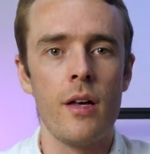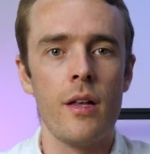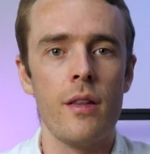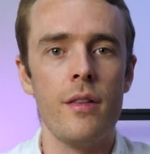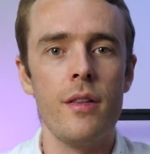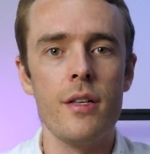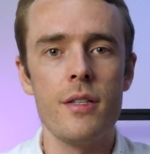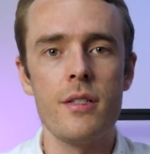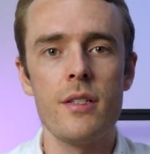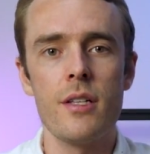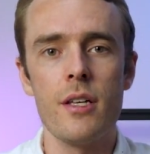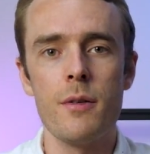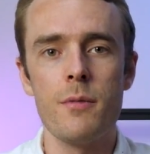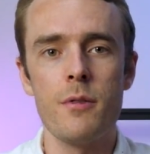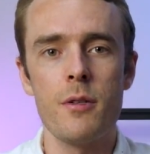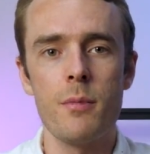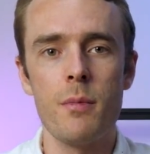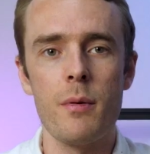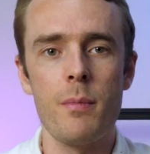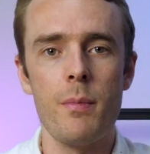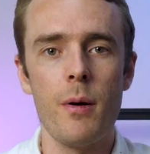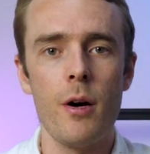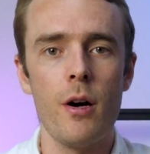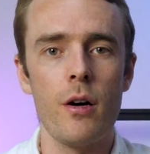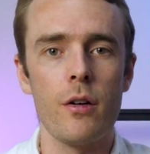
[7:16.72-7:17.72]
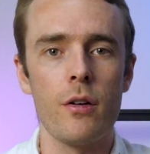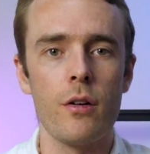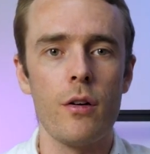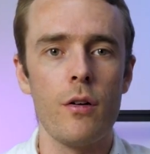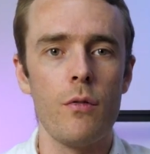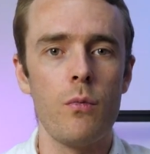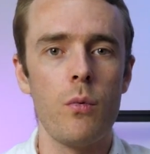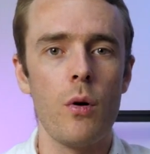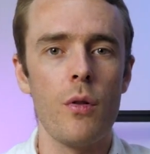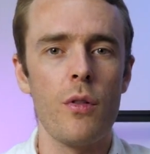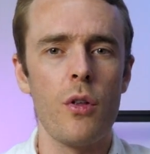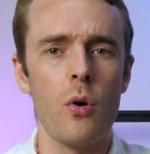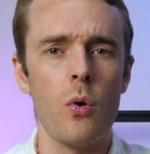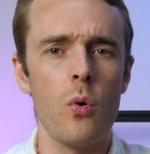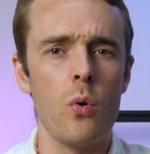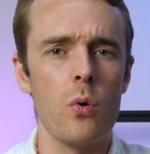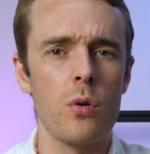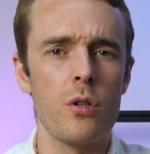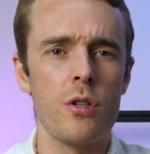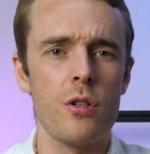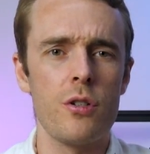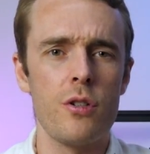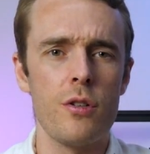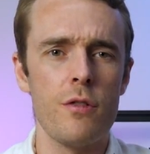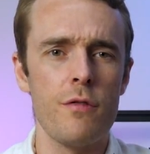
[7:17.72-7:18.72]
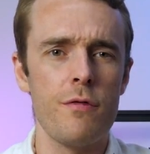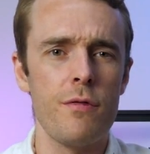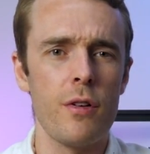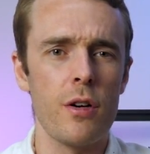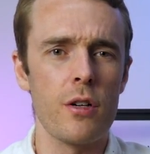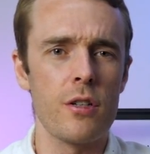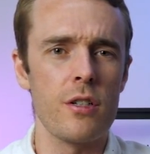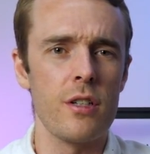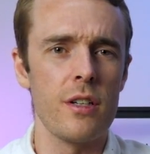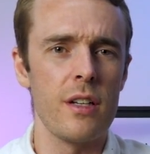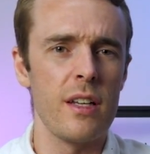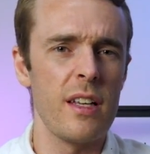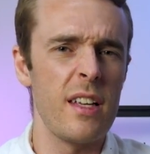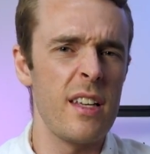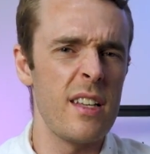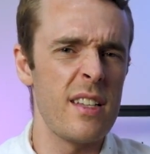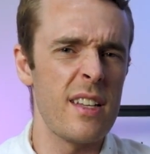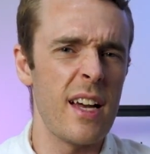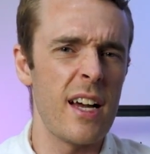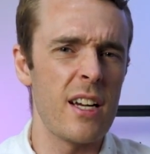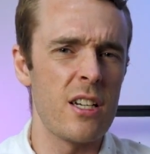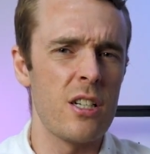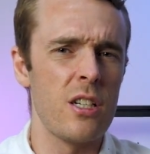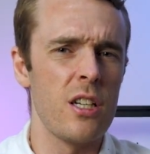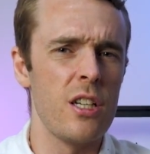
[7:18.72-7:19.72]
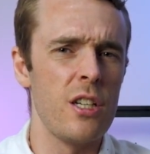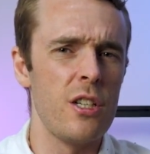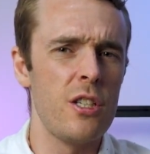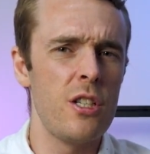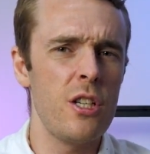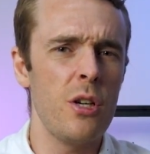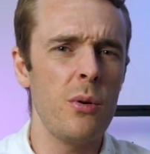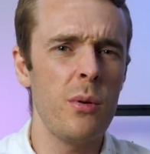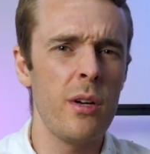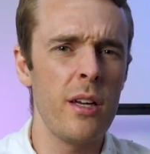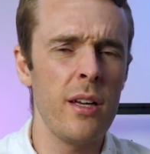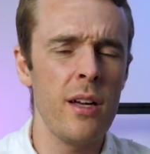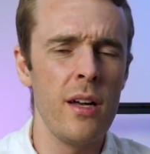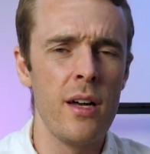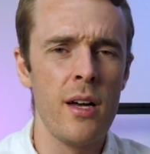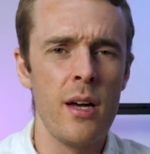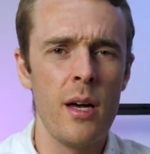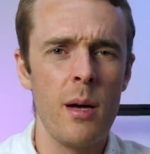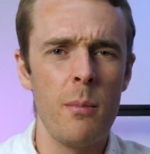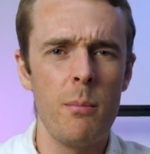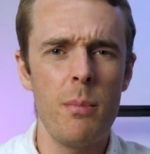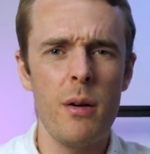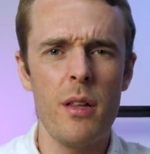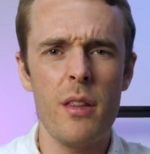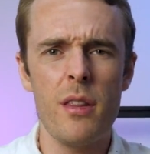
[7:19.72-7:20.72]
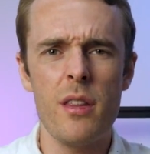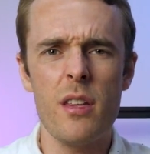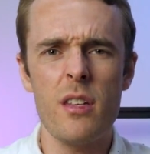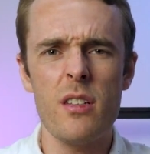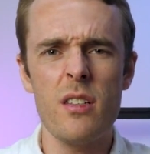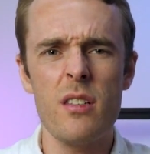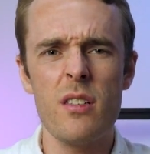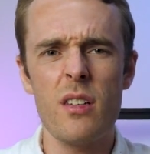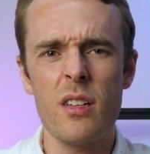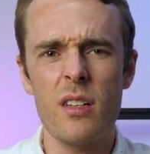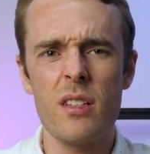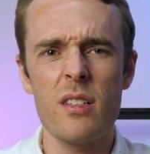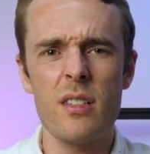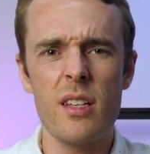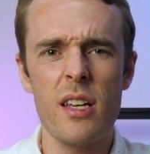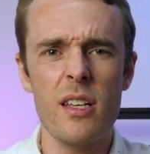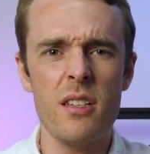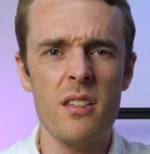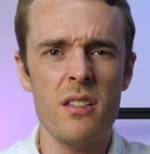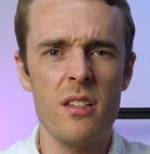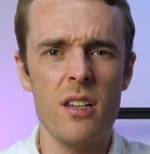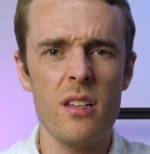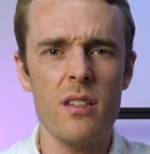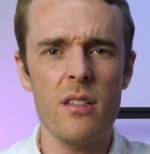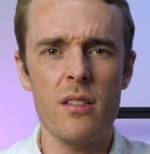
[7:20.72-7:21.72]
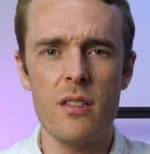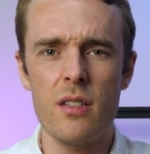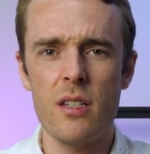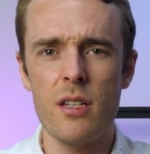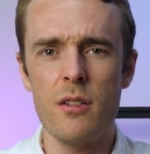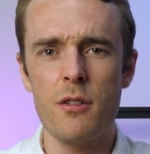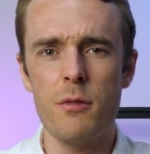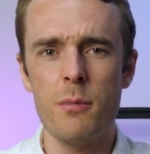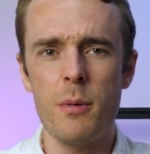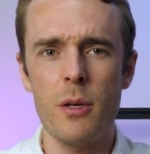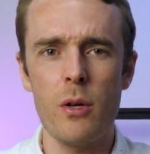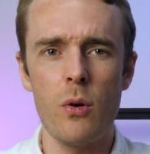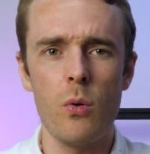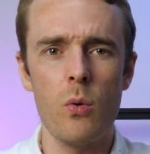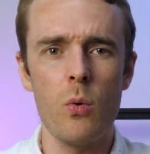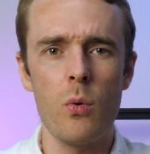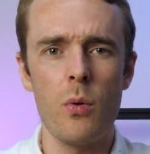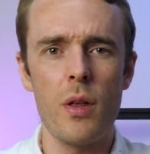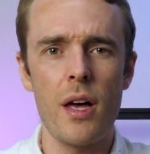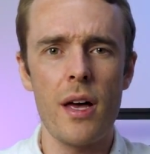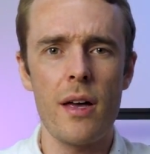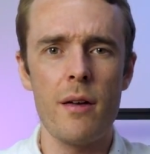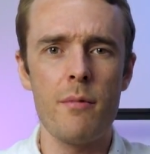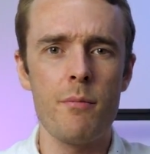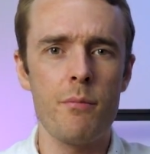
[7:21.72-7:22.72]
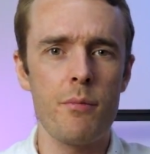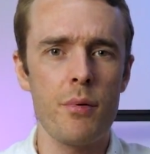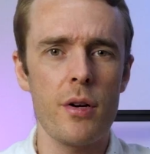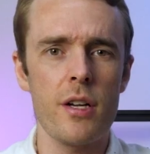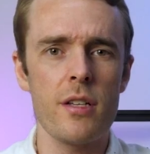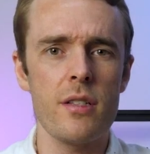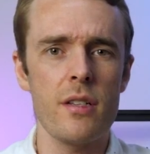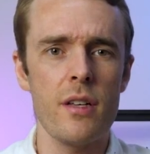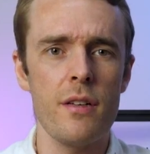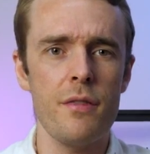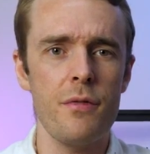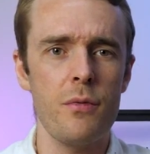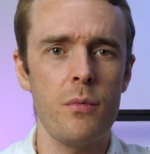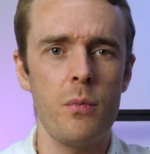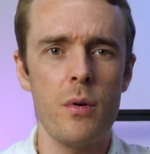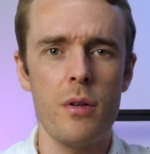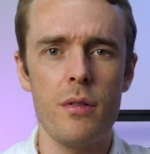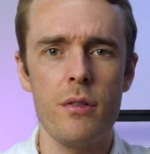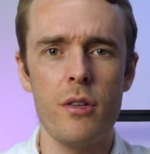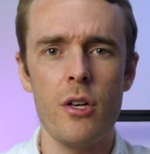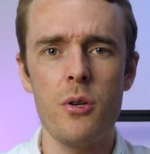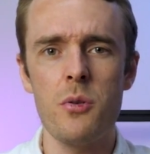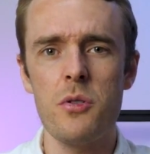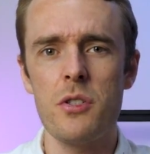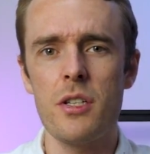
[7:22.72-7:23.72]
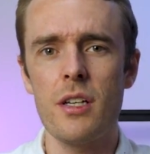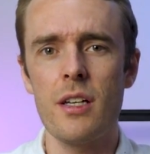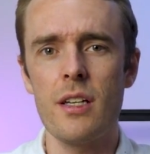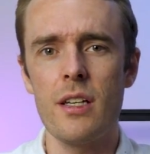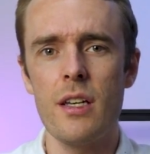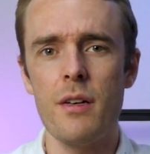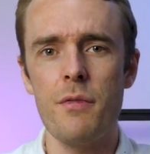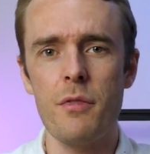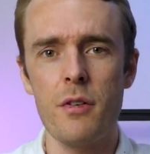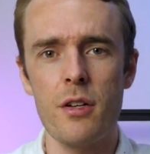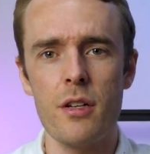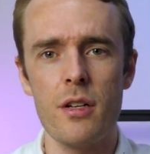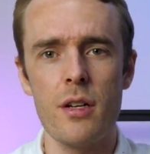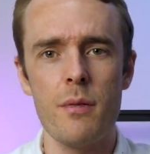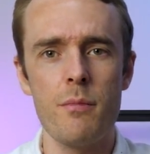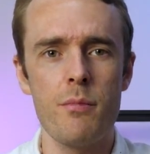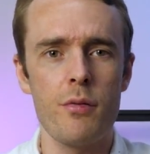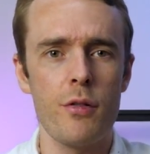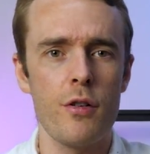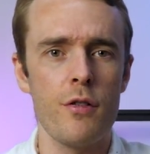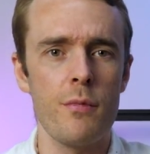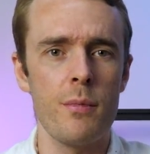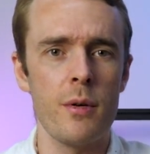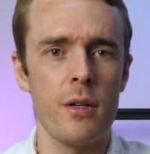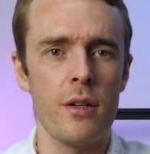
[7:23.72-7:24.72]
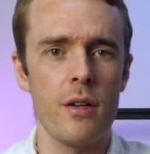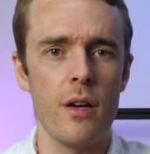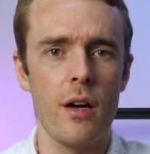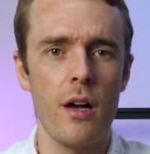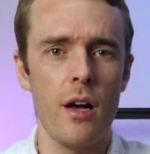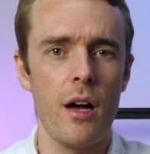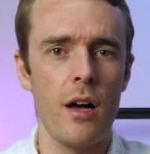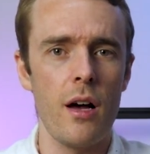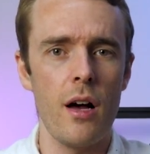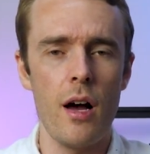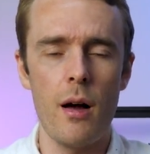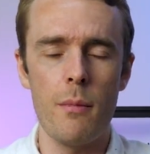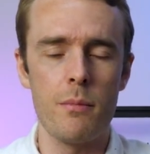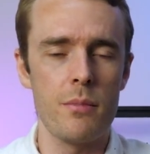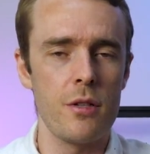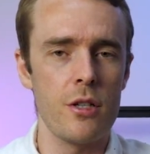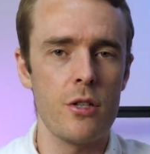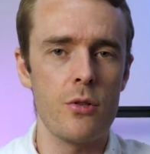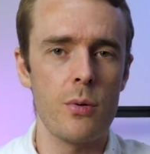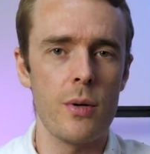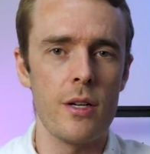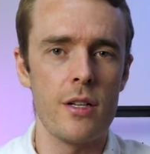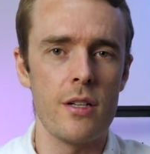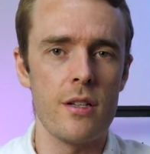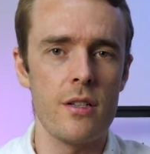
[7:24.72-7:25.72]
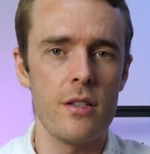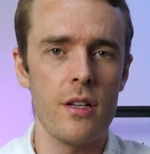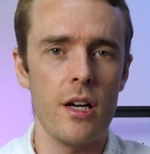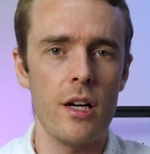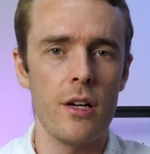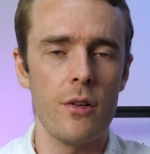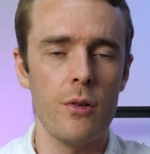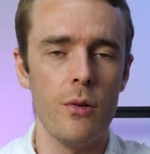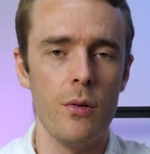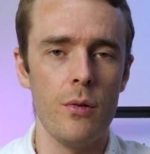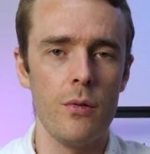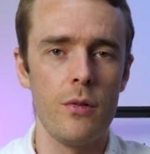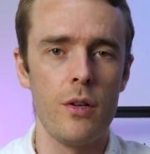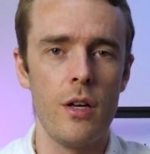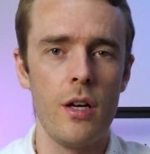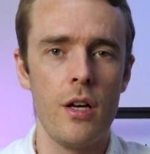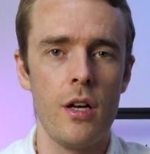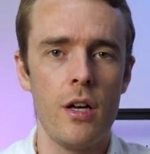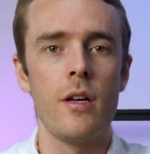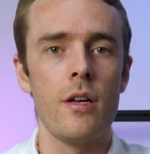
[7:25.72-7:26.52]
This seems to be part of what the autotune function is actually doing, but the success doesn't seem to be all that impressive with no significant improvement up to 20 cycles.